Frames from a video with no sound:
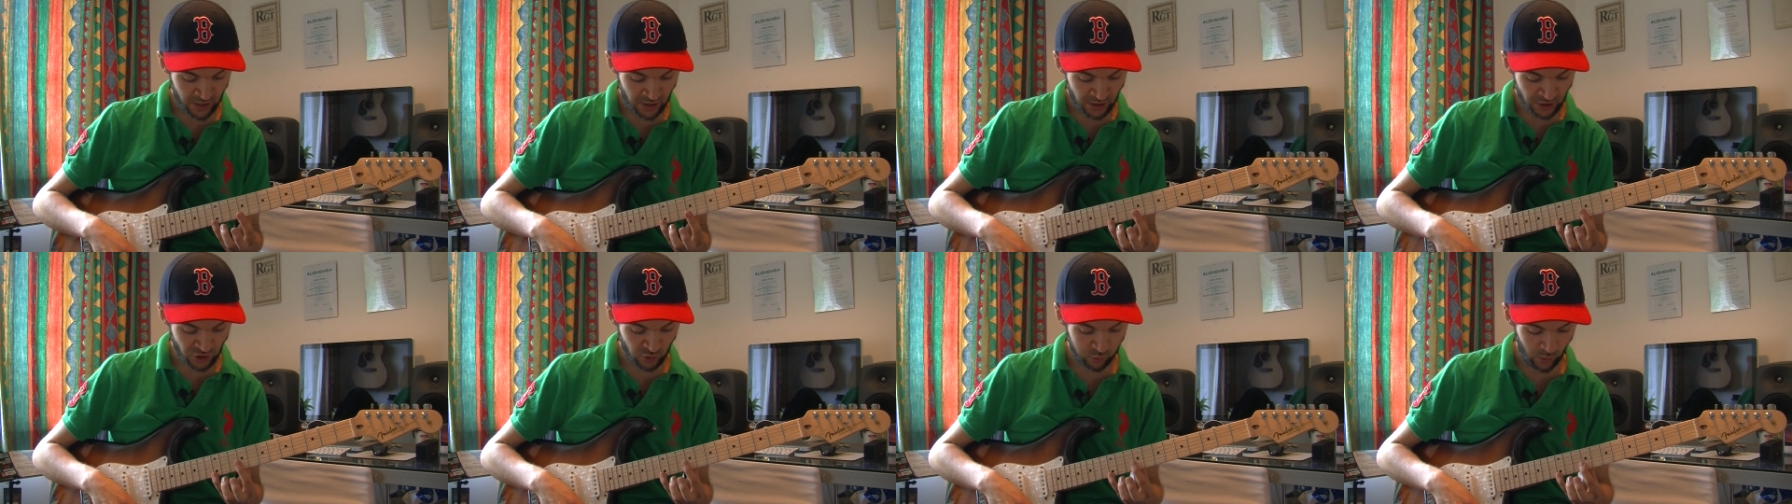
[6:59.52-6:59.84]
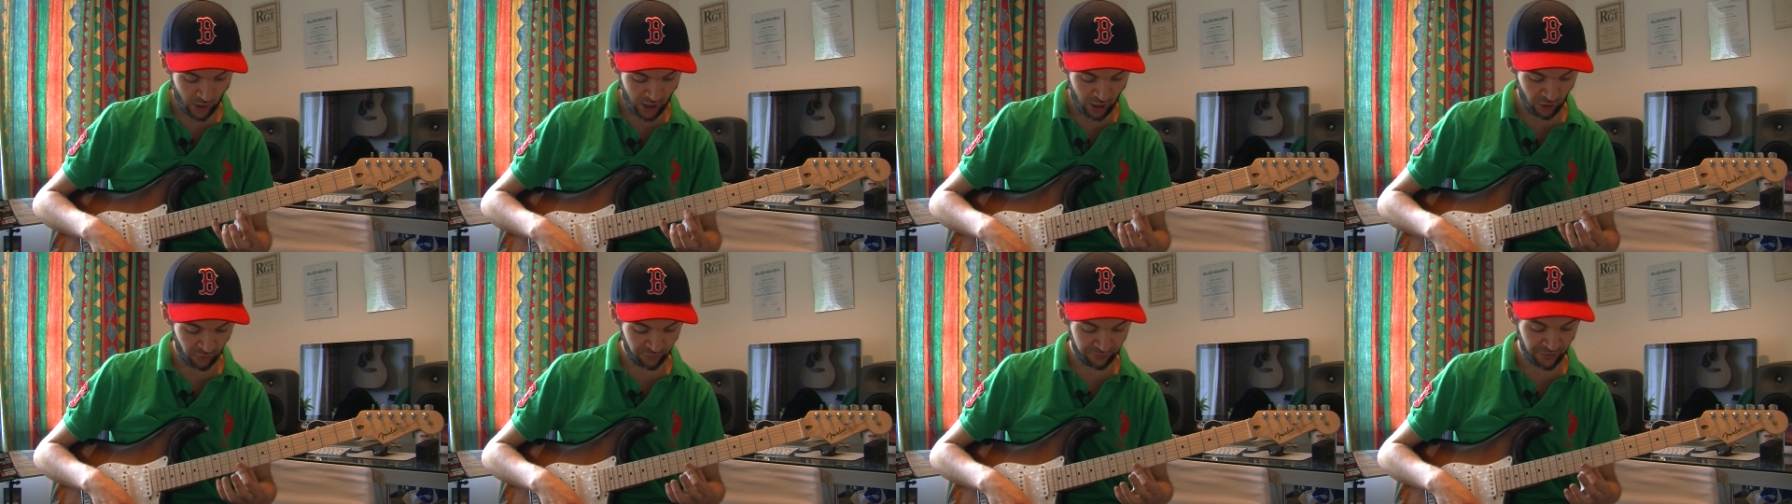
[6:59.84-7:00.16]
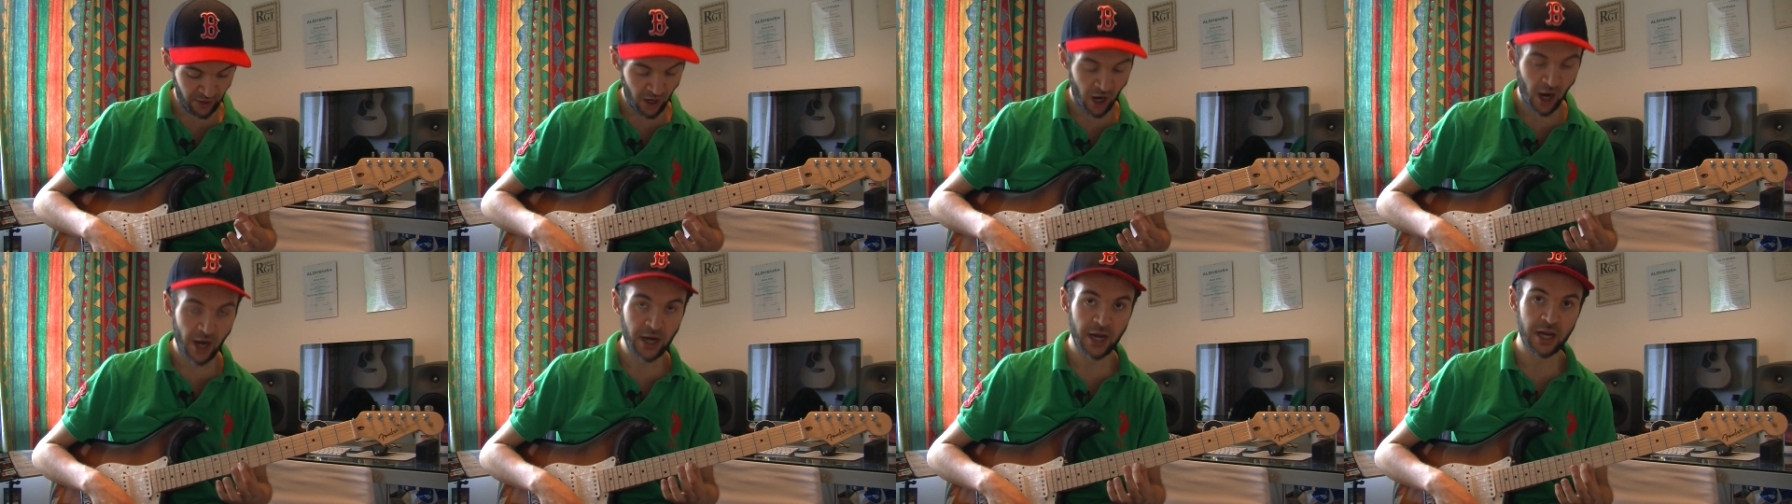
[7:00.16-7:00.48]
12,
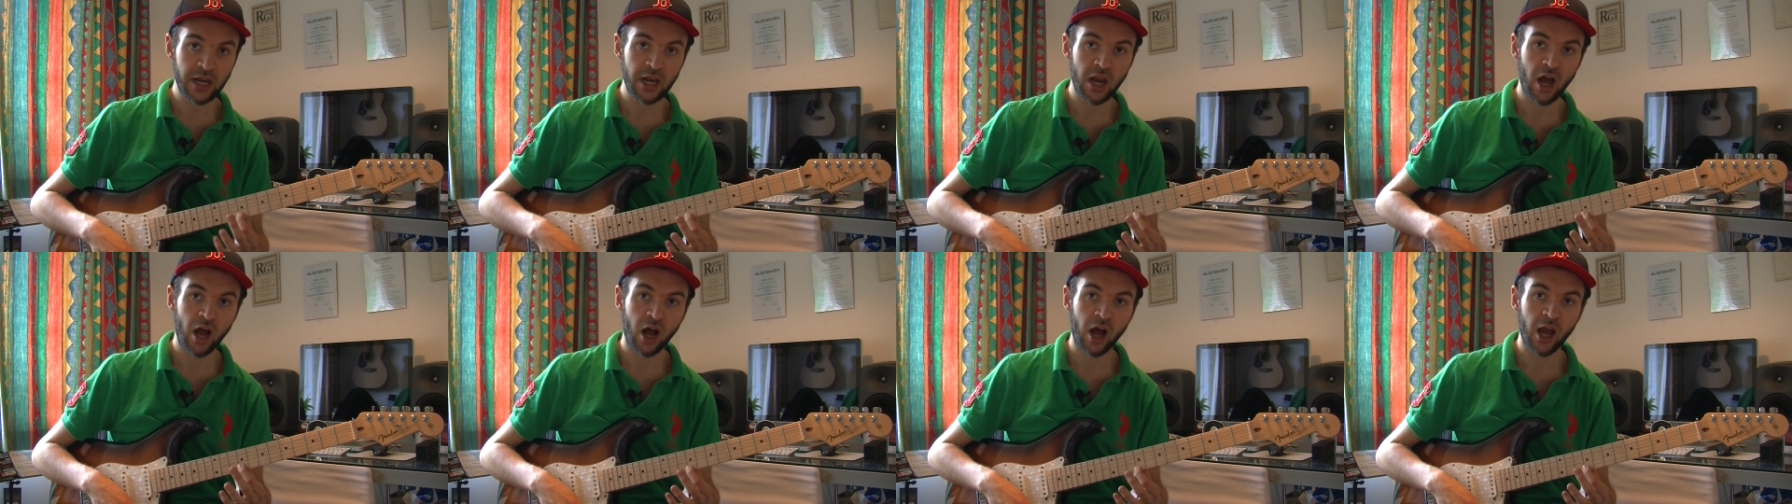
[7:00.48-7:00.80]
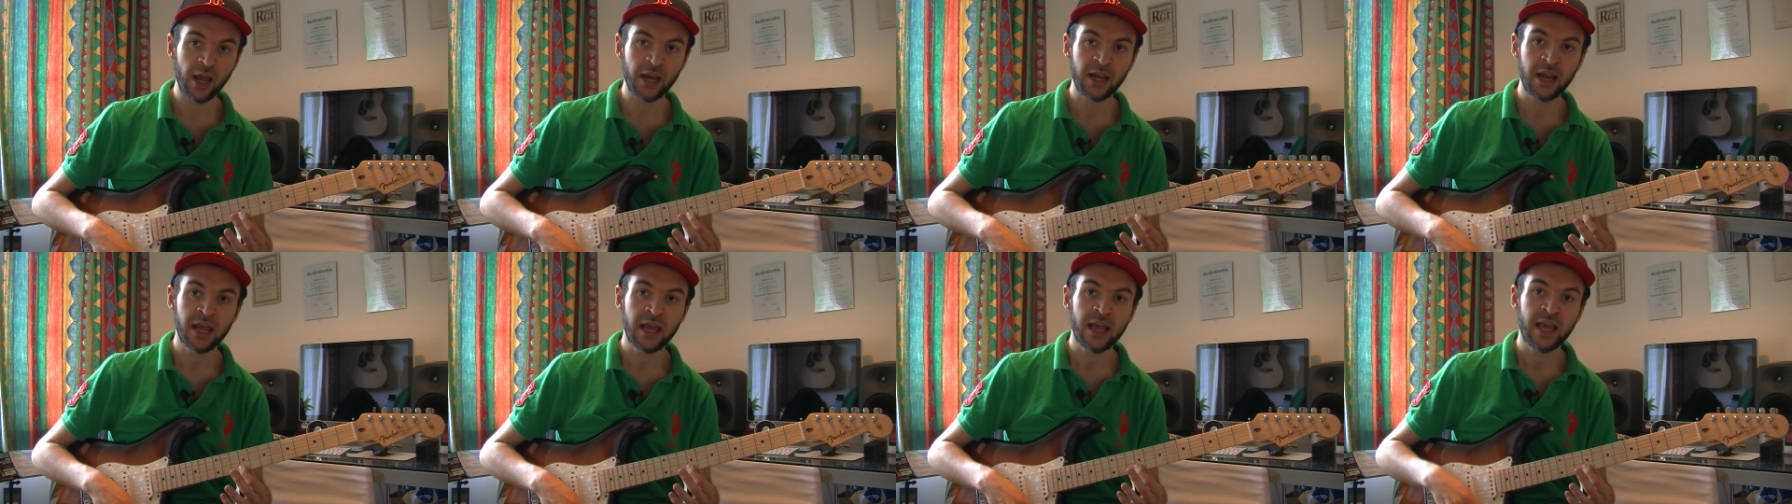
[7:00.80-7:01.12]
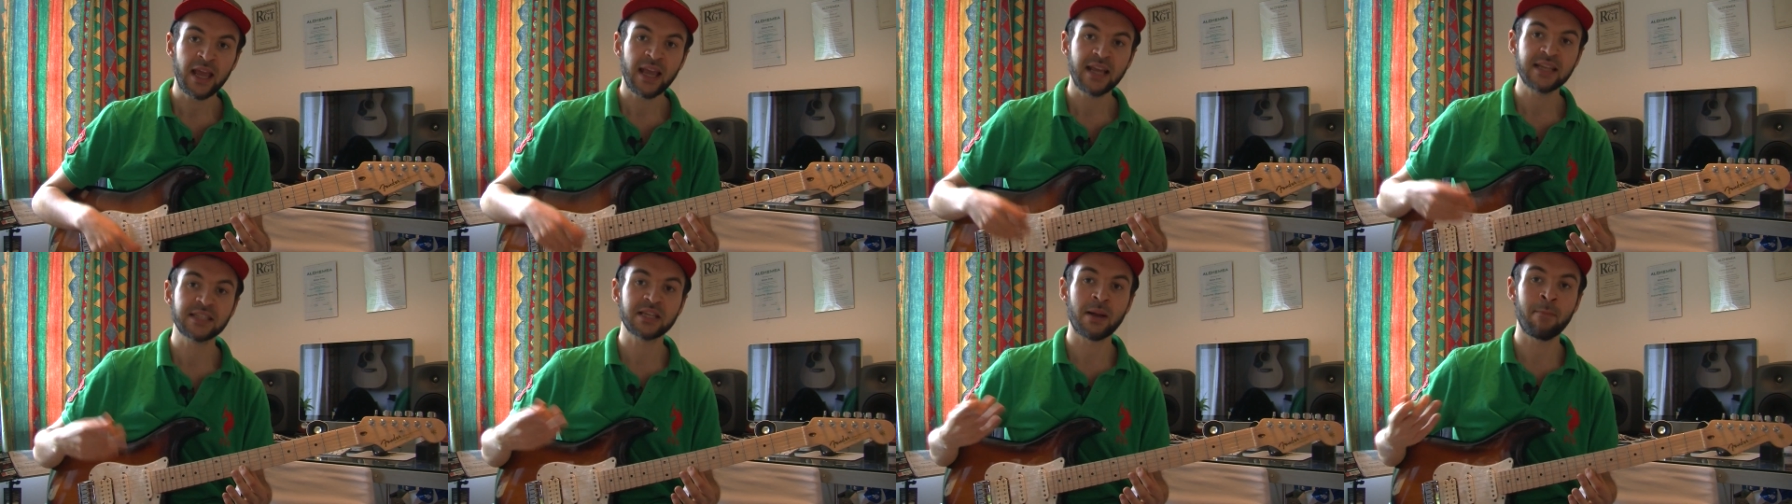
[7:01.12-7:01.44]
9 and 9
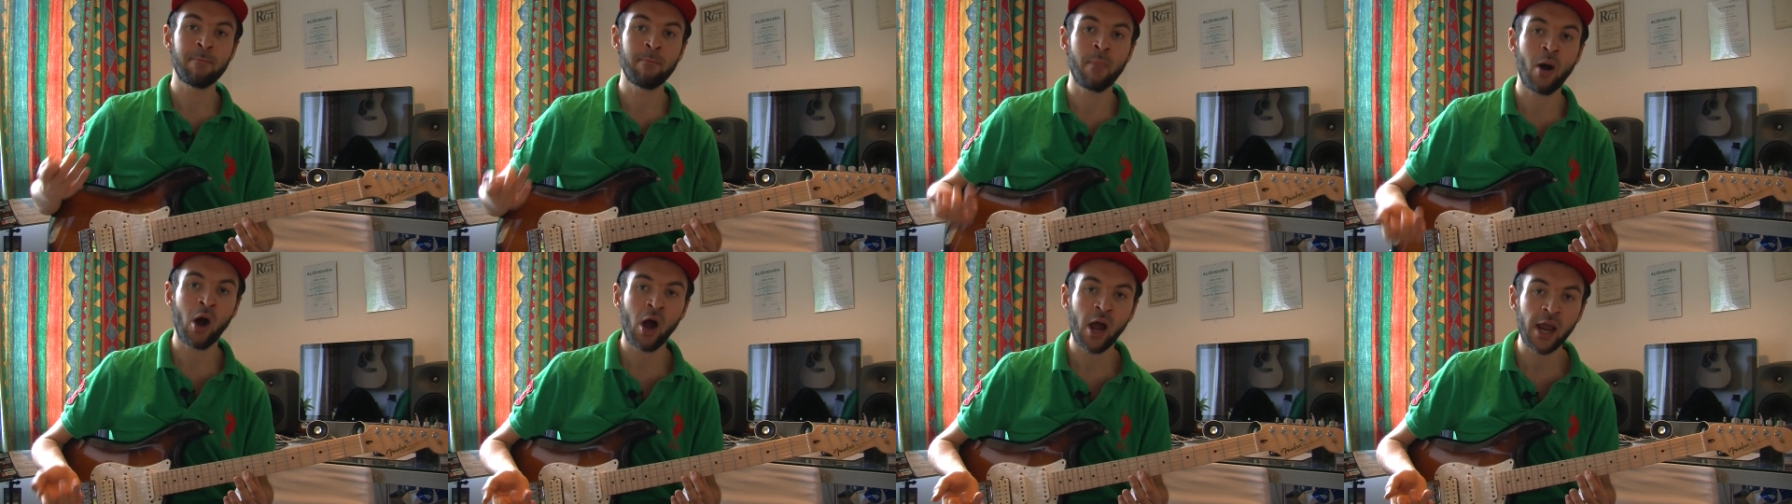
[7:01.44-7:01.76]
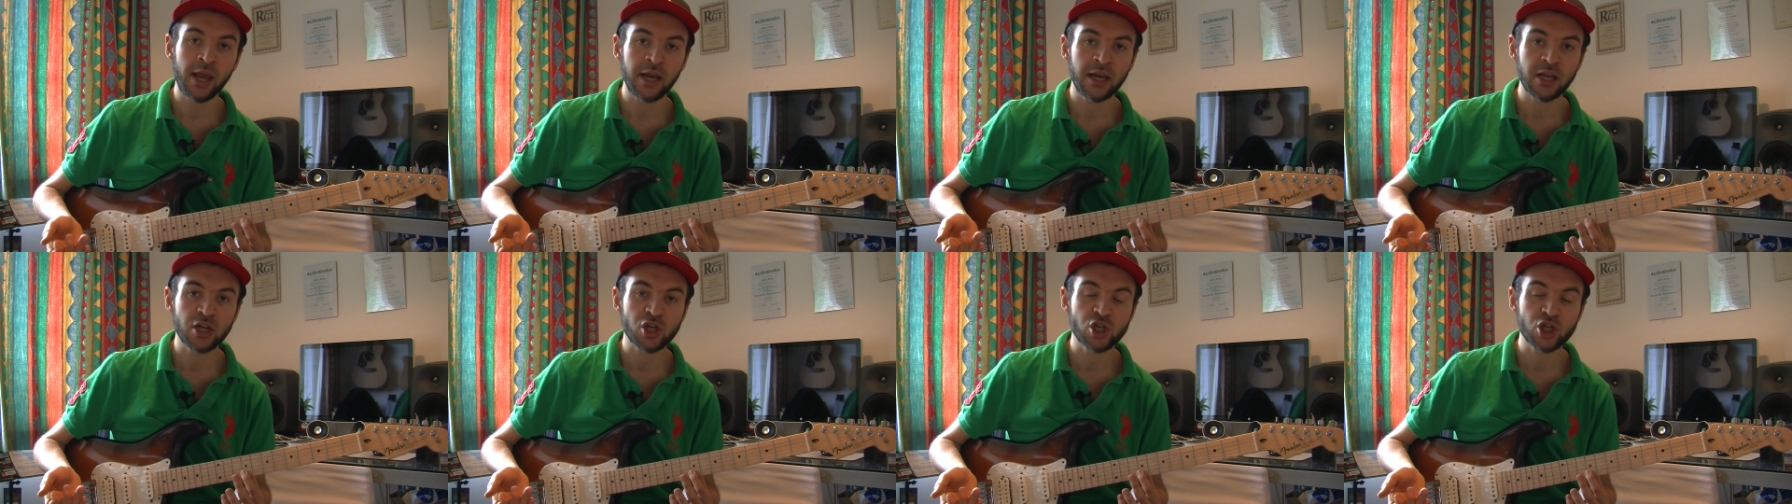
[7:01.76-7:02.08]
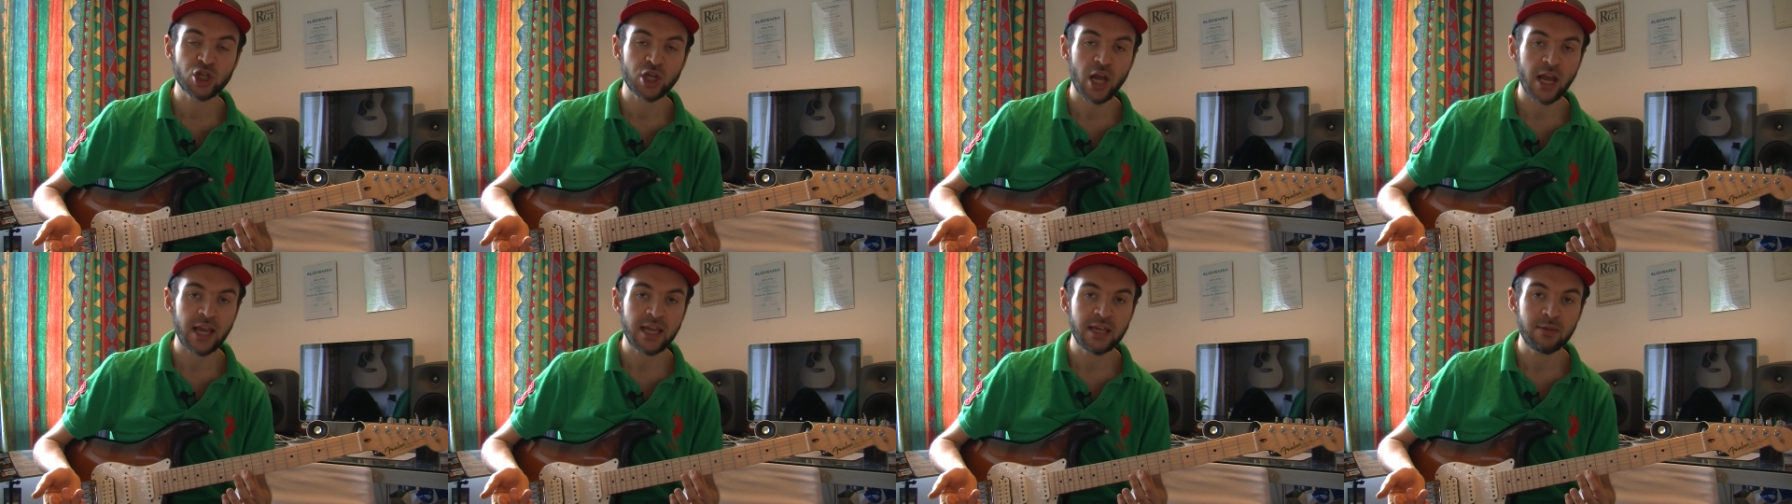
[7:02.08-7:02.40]
is a minor
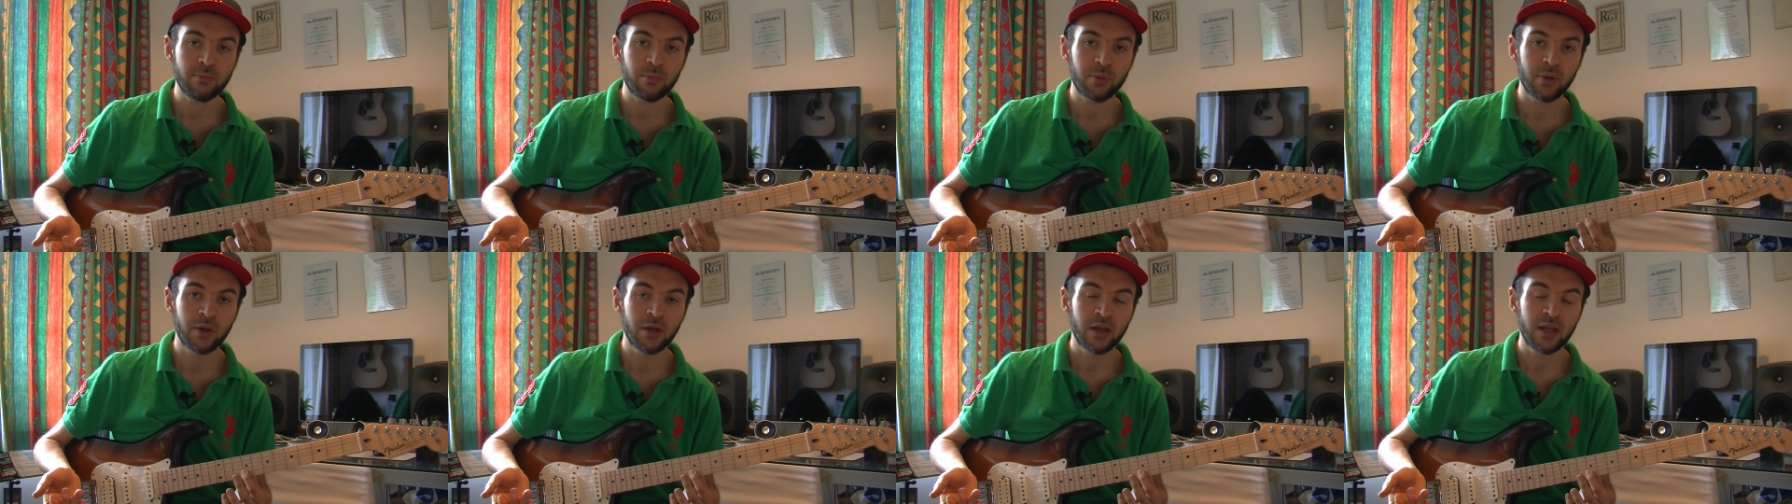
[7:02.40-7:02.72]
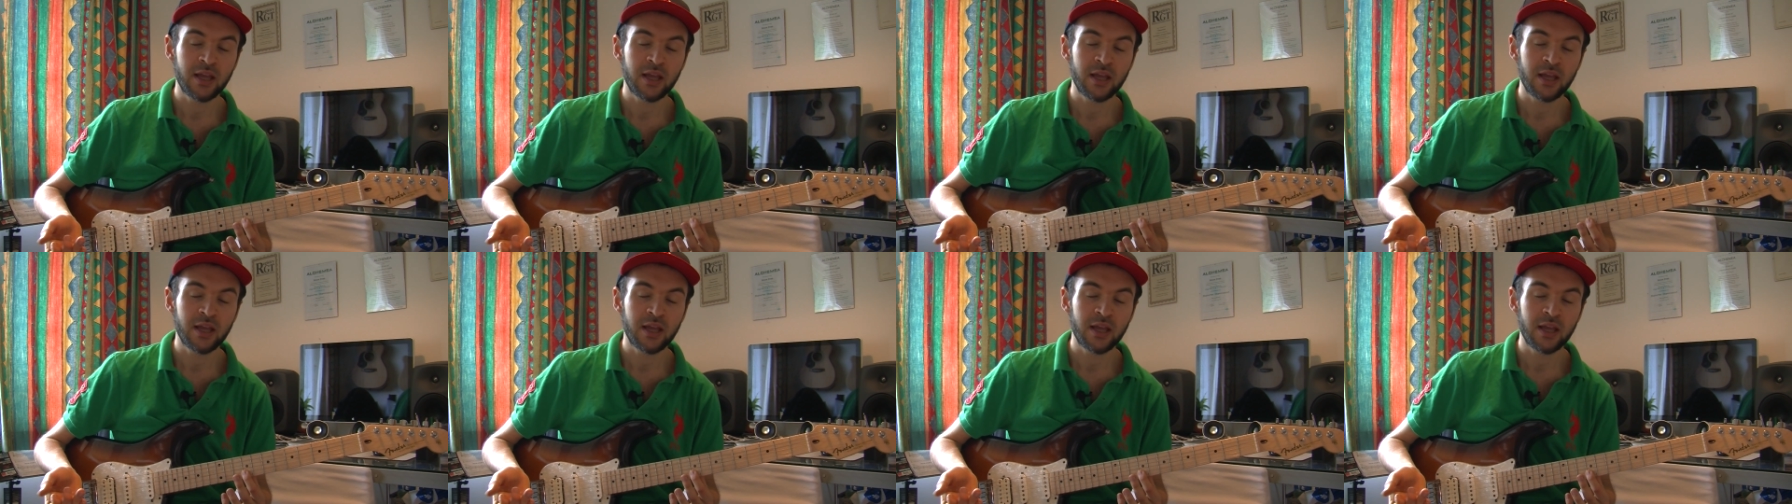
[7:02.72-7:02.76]
shape.